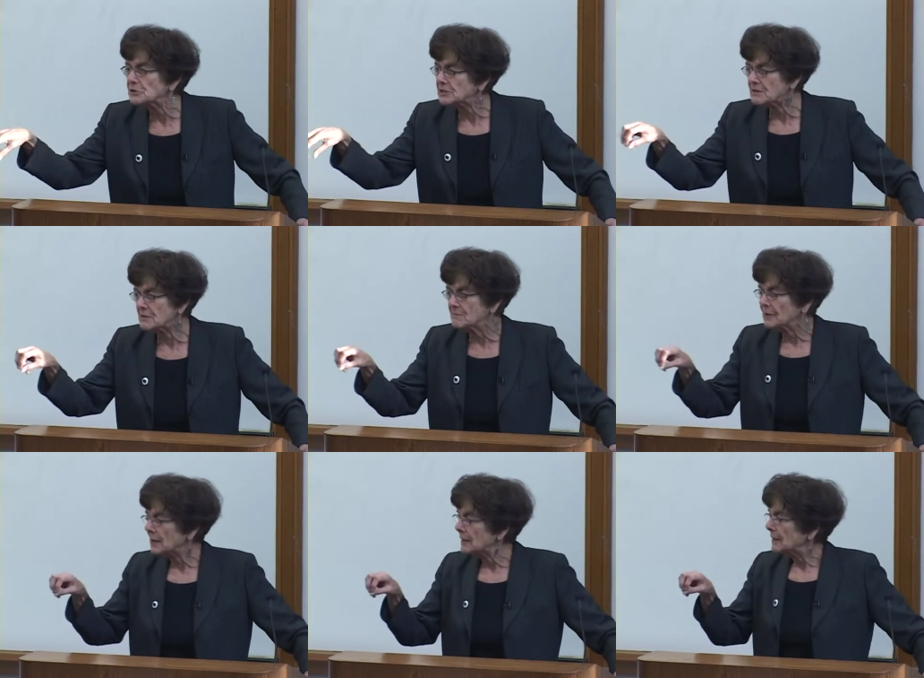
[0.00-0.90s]
to them,
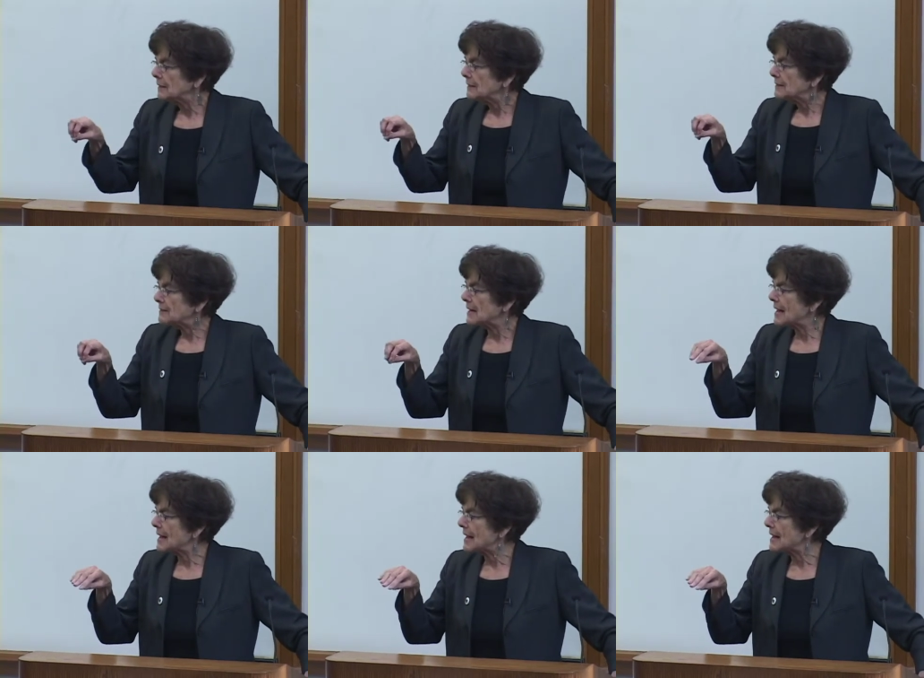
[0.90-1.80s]

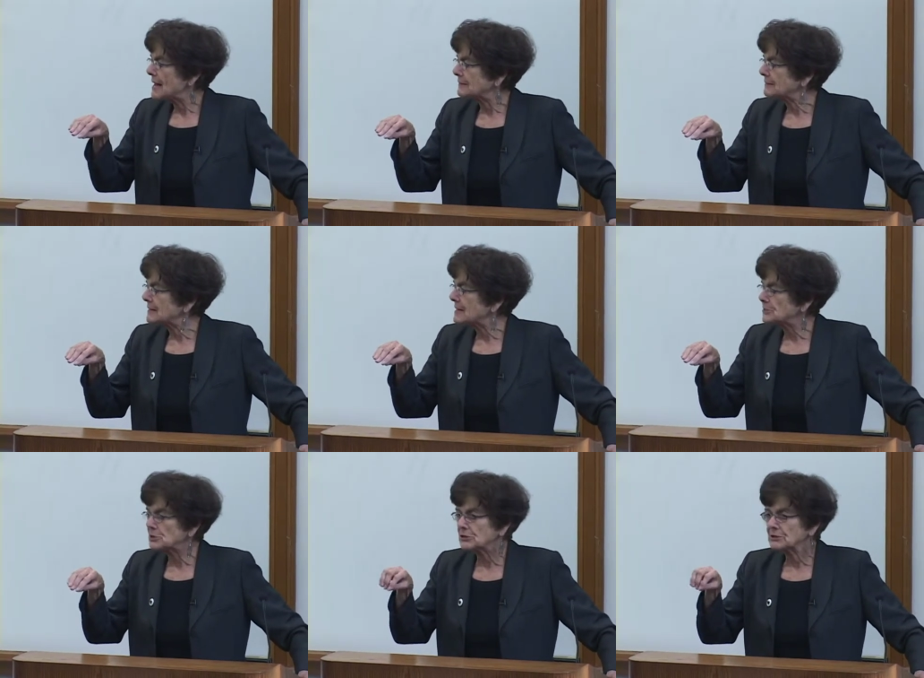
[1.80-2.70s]
that they
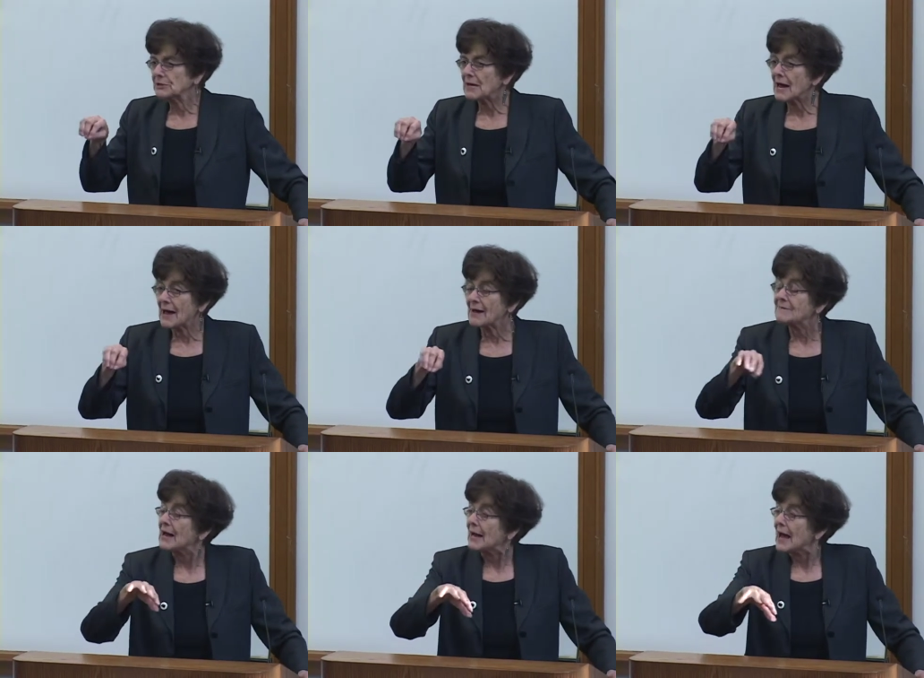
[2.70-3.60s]
should have
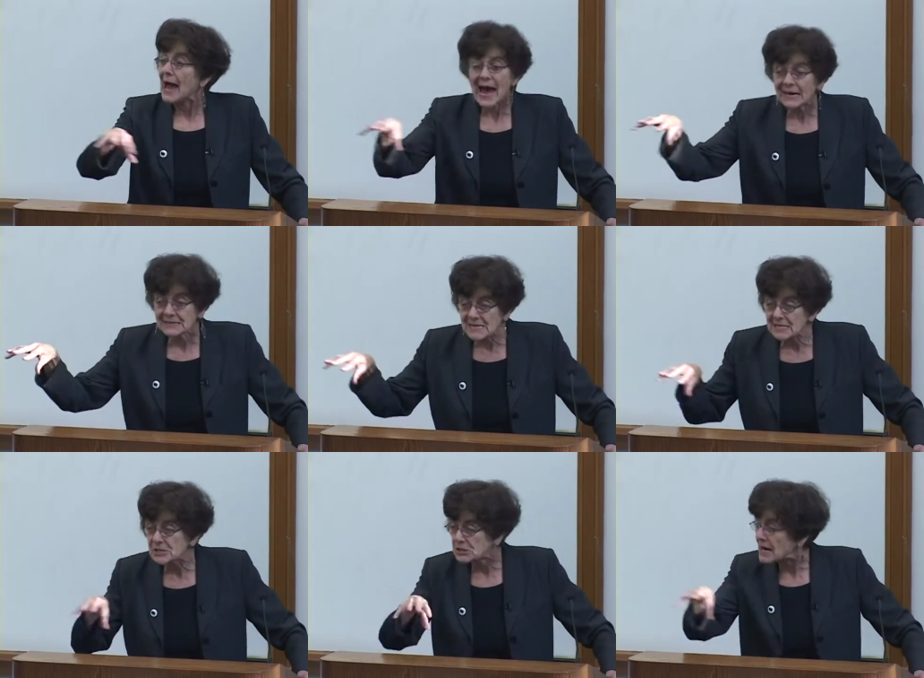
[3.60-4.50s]

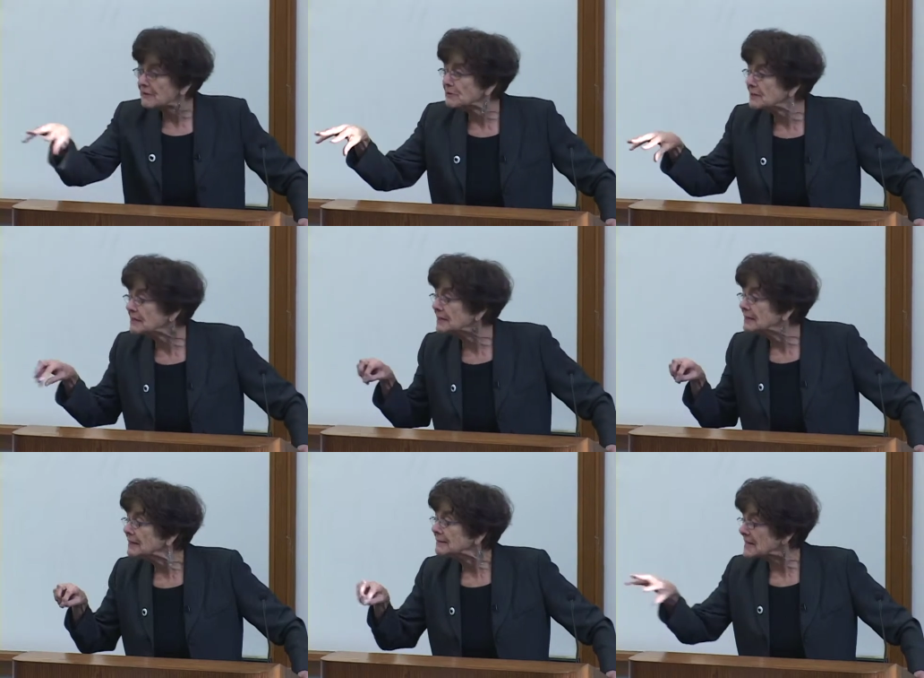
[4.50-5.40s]
access to everything
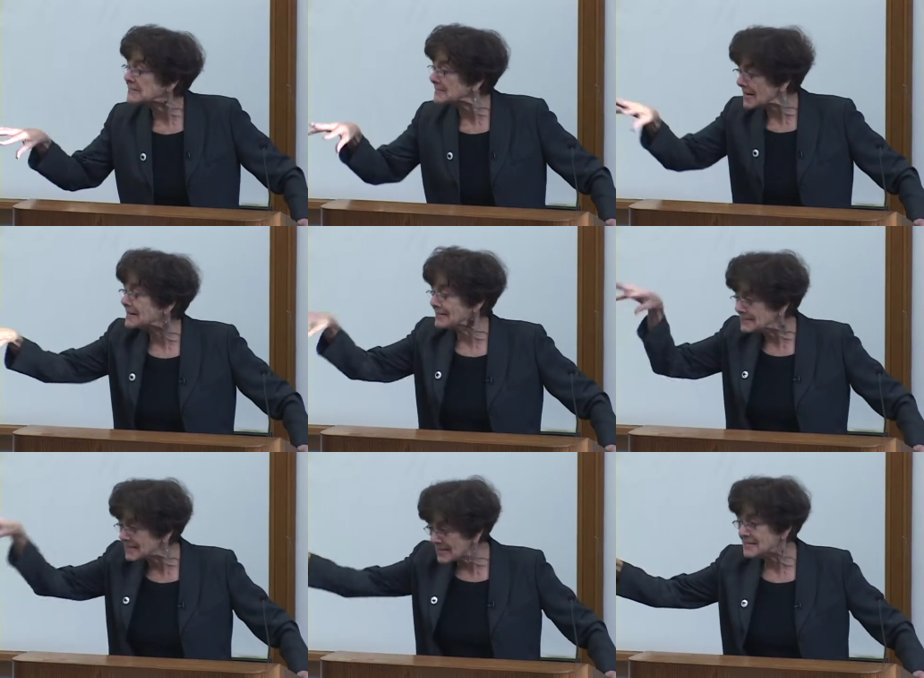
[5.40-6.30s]
they said and
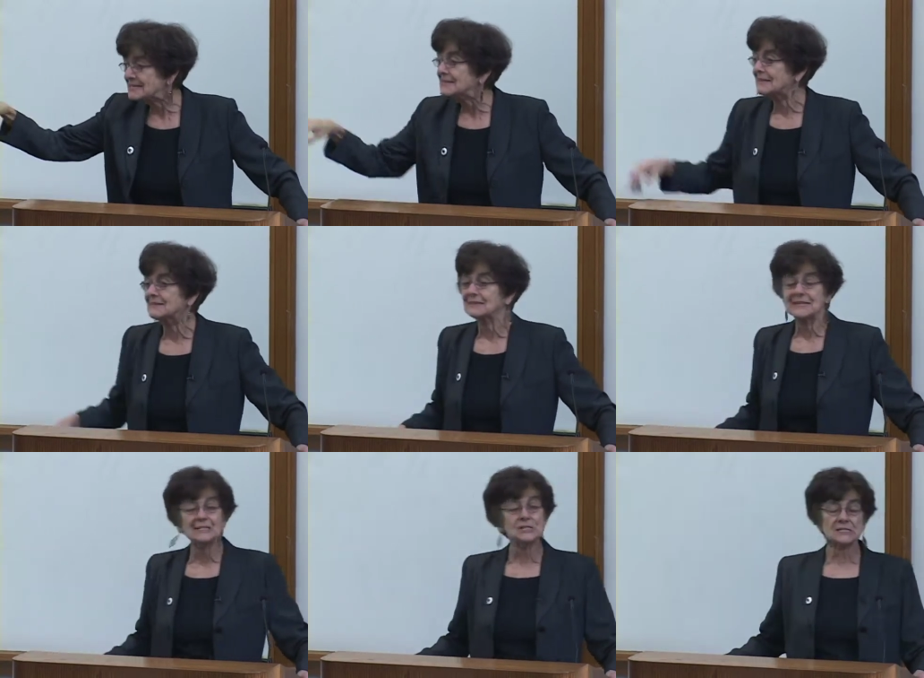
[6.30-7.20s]
did in the
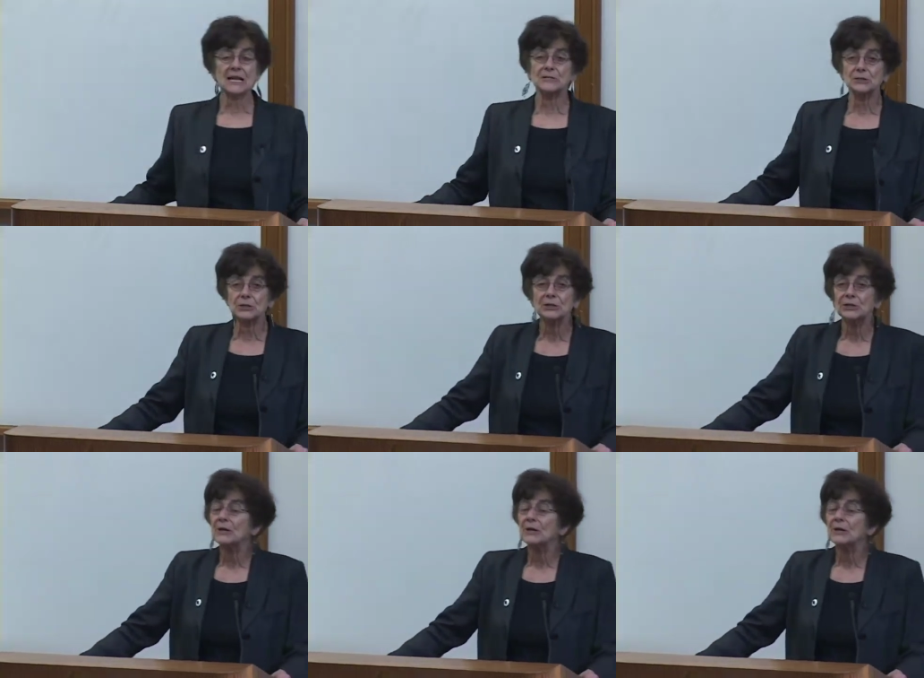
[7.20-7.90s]
legislature,